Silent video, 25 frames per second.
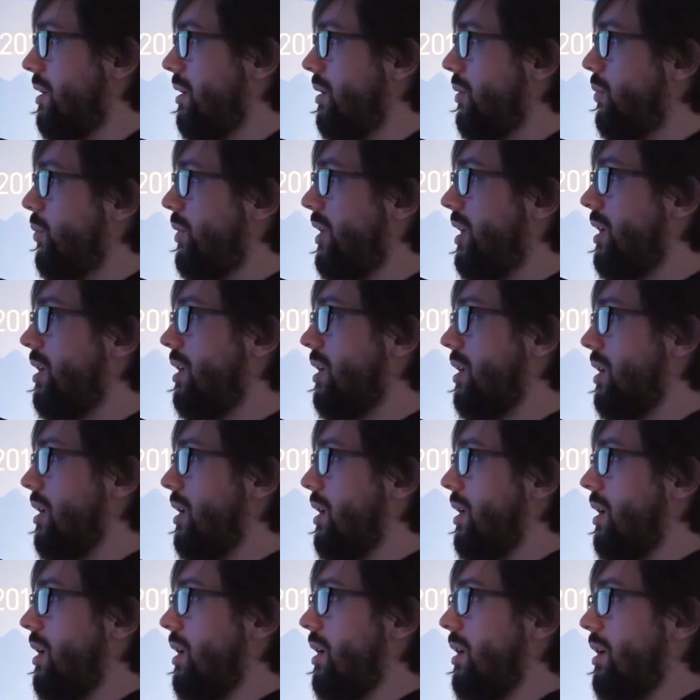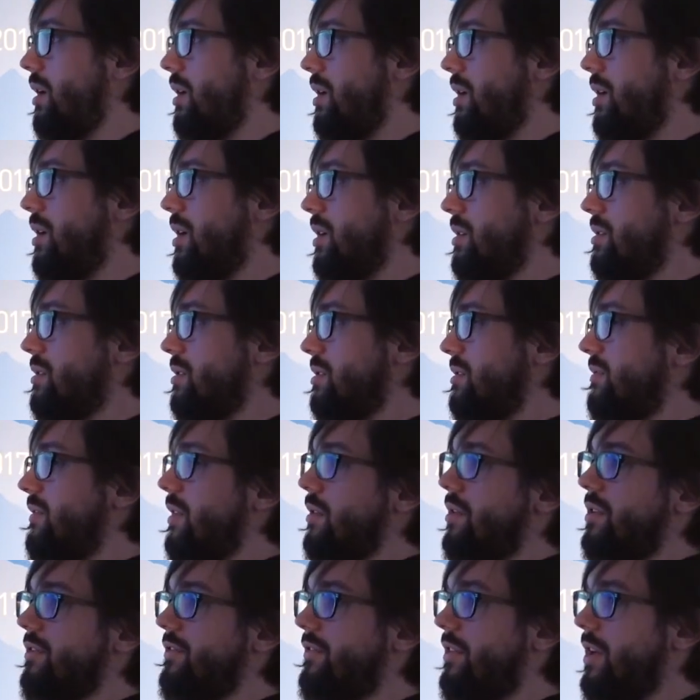week, he can just
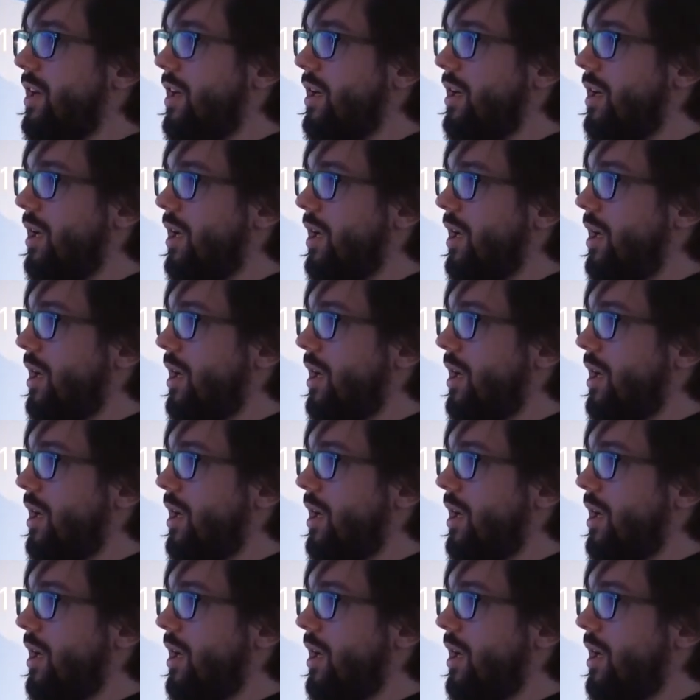verify